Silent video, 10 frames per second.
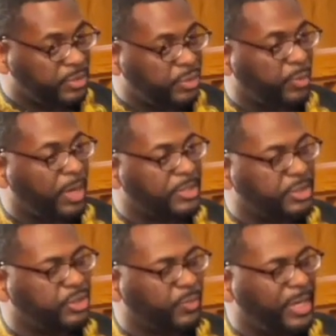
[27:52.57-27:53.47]
to our
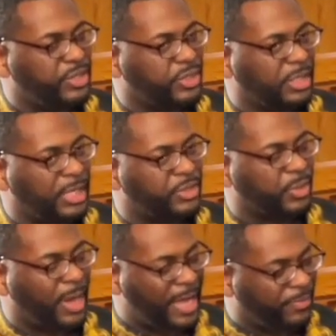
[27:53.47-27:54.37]
situation. And
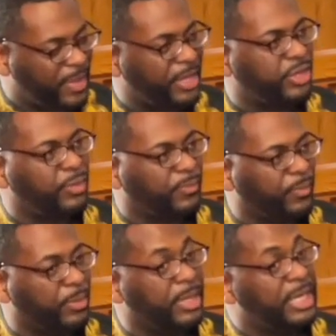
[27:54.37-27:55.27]
so I thank you
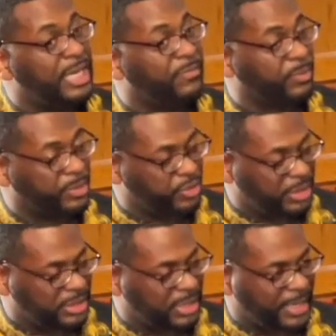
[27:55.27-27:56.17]
for even what you
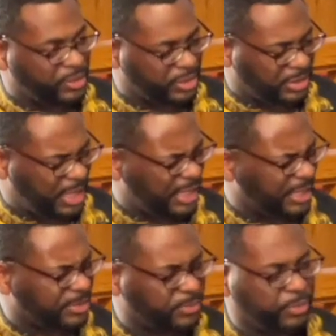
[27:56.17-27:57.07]
did tonight, just taking
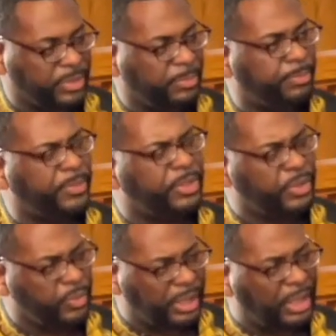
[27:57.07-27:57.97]
us through the
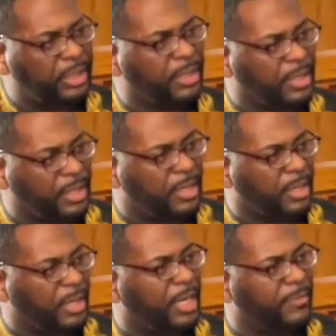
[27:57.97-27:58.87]
beauty
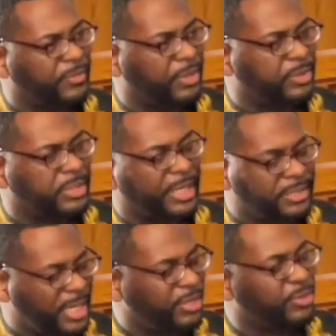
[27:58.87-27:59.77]
of those texts.
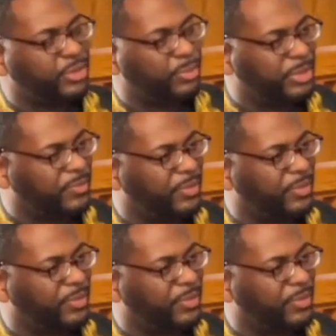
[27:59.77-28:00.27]
Thank you so much for